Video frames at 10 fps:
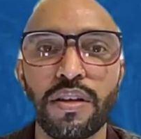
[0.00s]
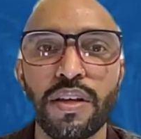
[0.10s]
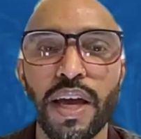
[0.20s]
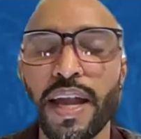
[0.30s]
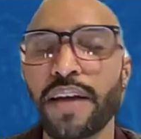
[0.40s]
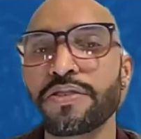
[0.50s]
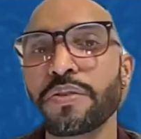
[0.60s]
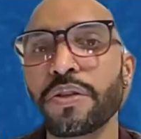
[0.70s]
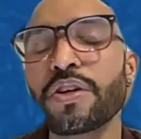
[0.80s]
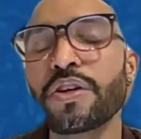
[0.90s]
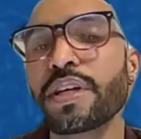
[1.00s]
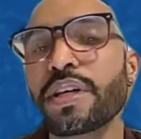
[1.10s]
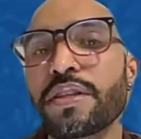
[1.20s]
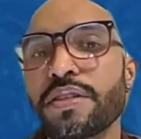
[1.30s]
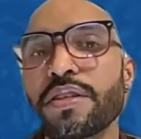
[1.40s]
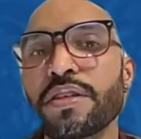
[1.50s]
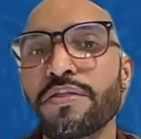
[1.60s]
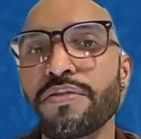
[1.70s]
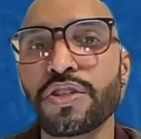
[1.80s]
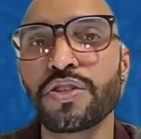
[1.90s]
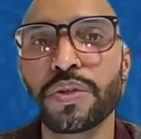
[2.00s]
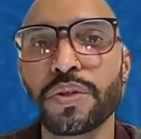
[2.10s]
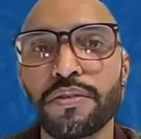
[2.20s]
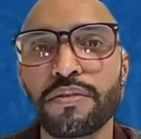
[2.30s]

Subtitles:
And as you look at this individual,